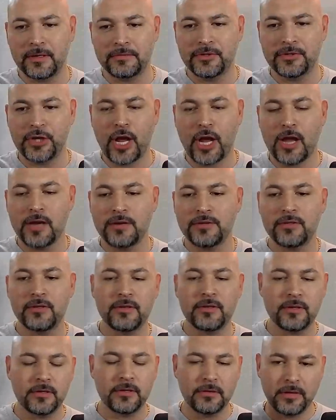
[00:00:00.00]
a change
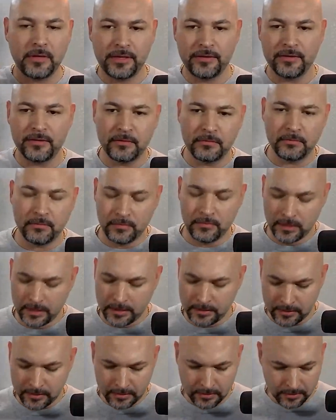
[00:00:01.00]
in the
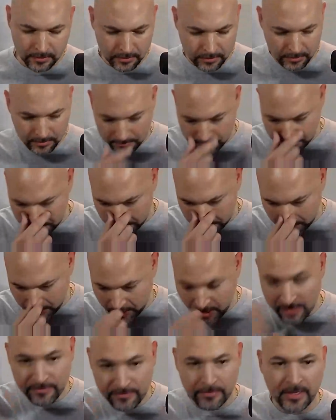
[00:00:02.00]

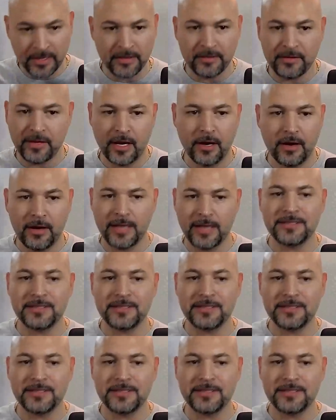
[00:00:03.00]
government there,